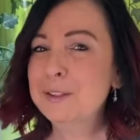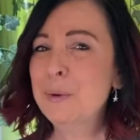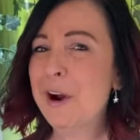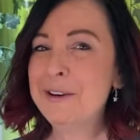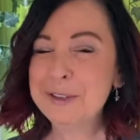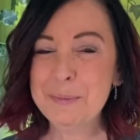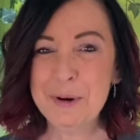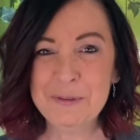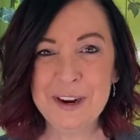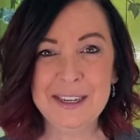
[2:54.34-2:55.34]
will also
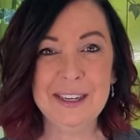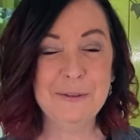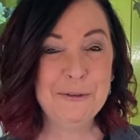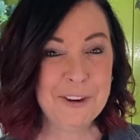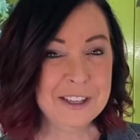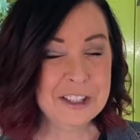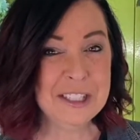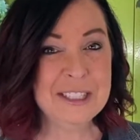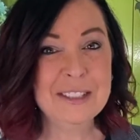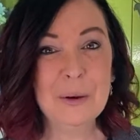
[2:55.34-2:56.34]
prevent
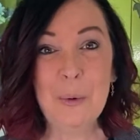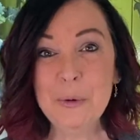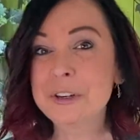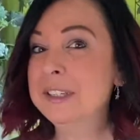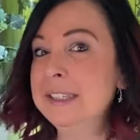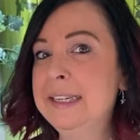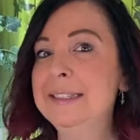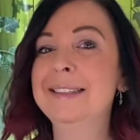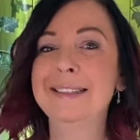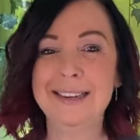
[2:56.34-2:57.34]
infections or
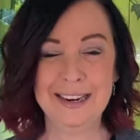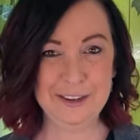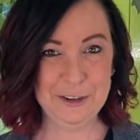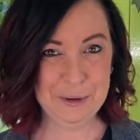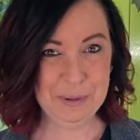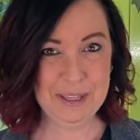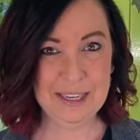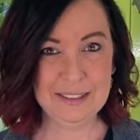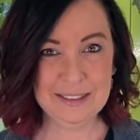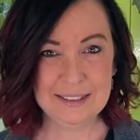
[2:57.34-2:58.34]
diseases in your
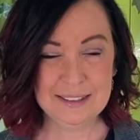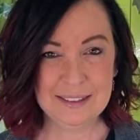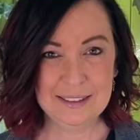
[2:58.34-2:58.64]
plants.